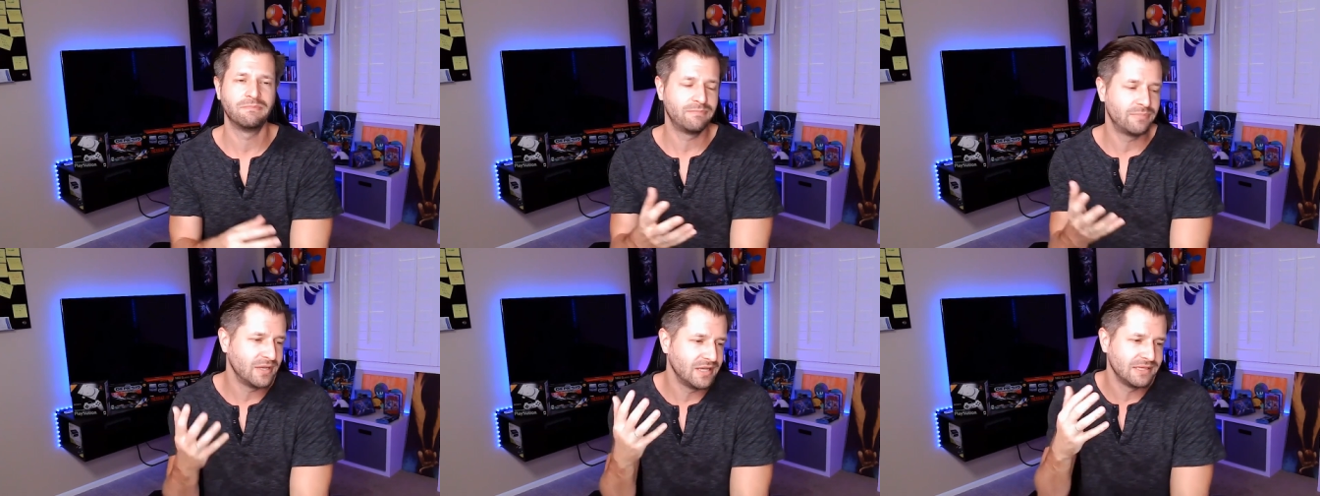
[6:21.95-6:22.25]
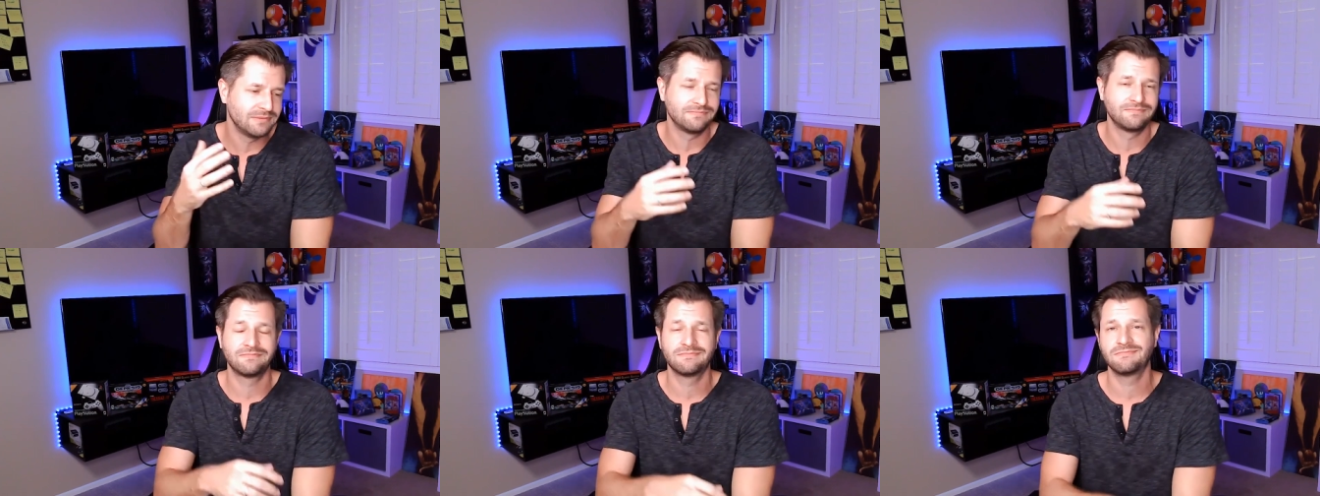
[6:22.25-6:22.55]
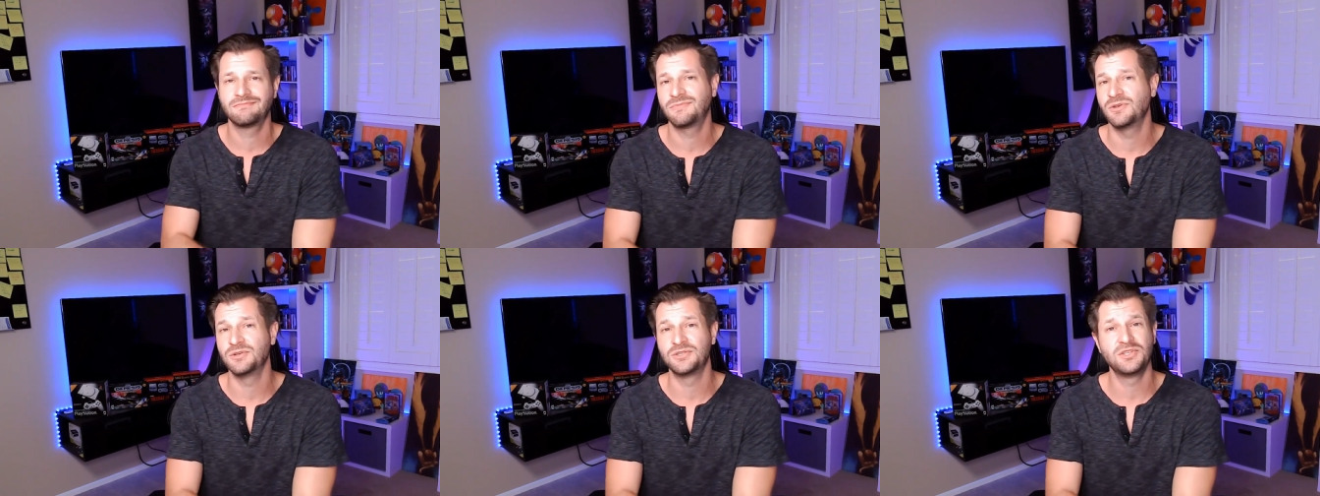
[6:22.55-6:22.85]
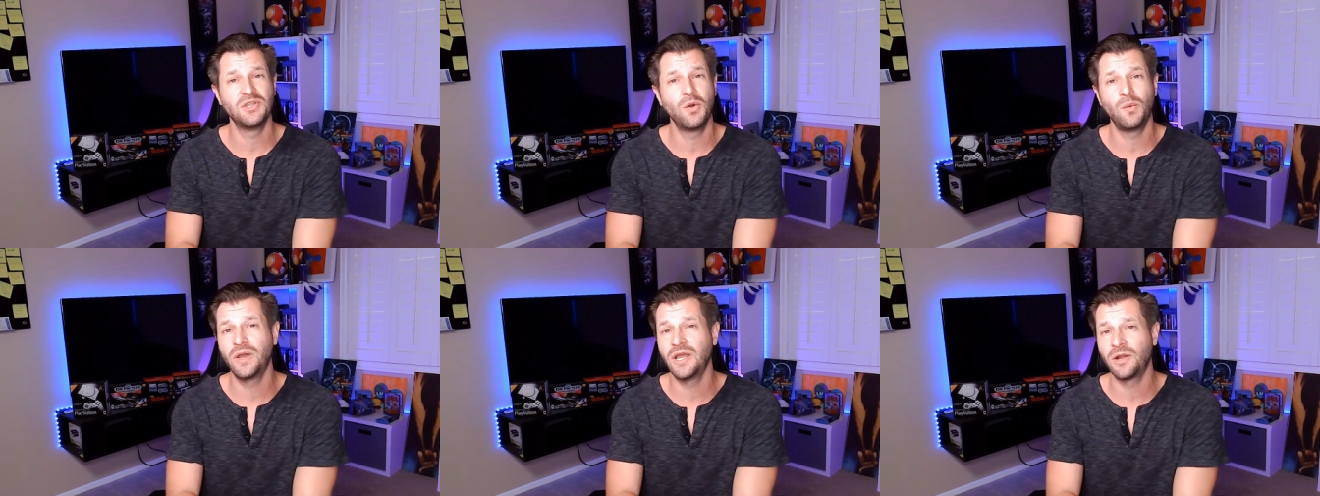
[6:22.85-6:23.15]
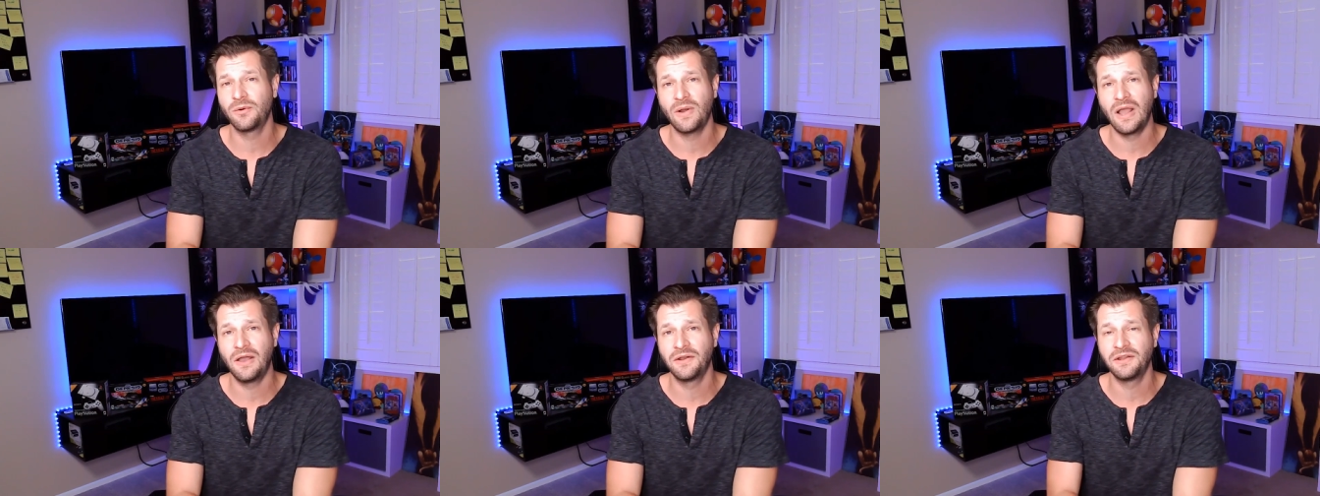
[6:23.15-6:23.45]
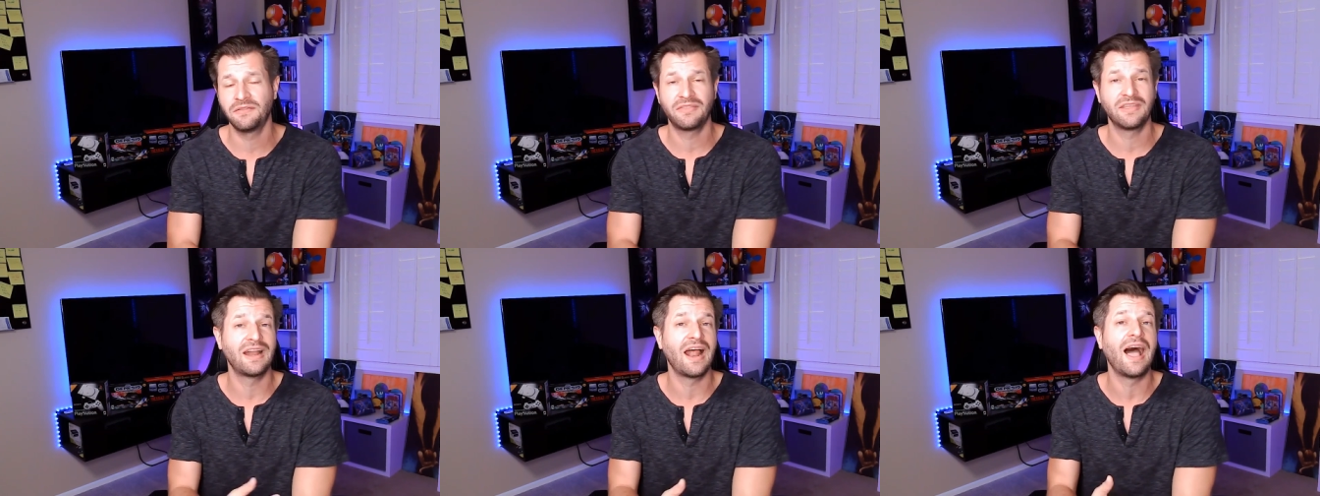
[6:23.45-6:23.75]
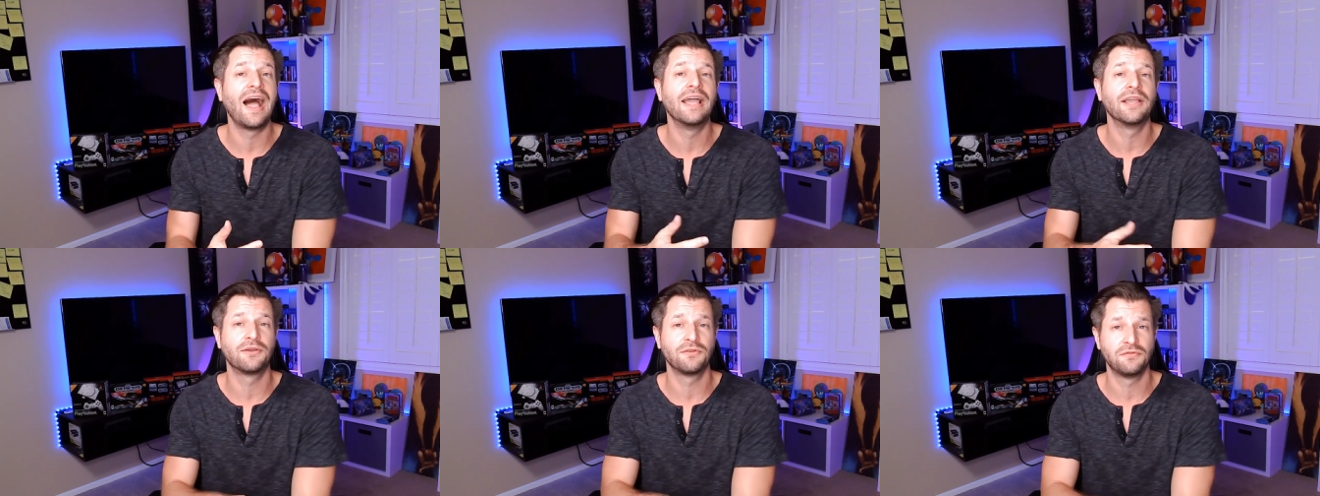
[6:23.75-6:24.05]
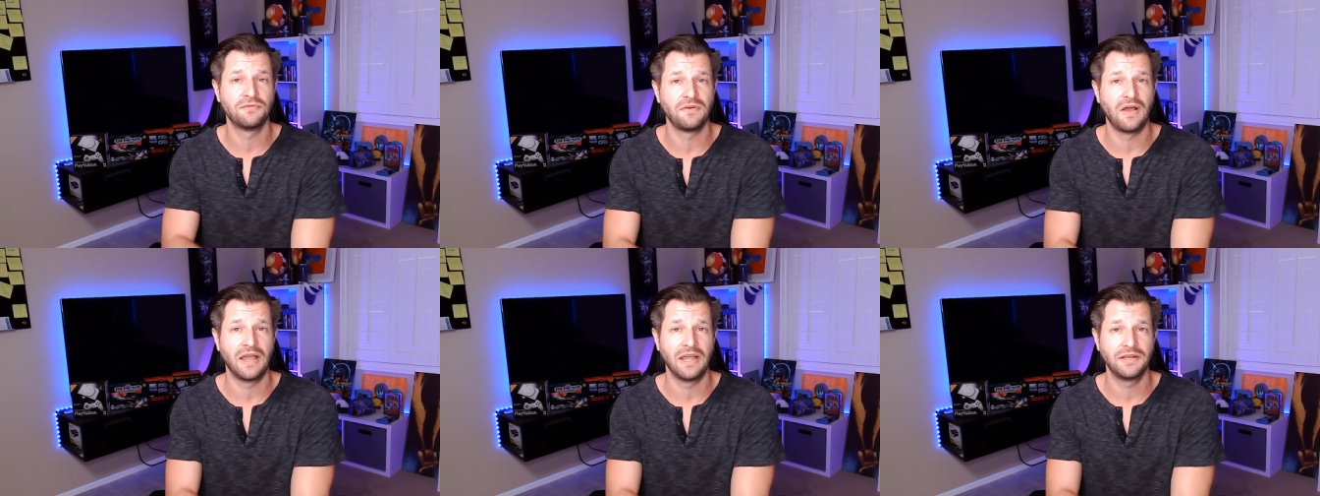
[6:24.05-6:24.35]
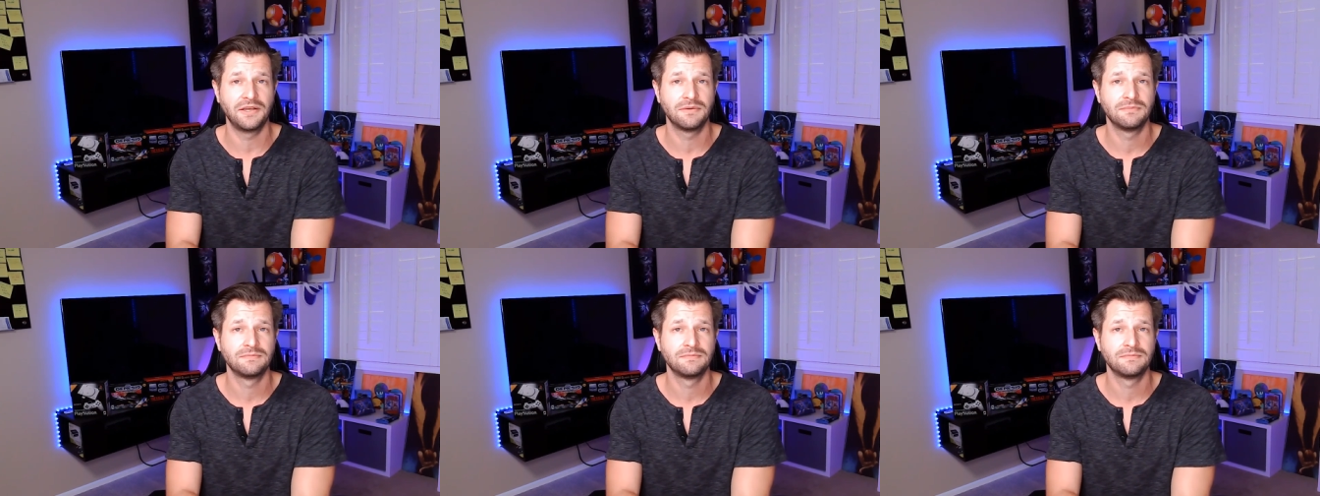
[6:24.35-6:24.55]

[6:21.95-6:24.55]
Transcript: But there's no way around it that I could find.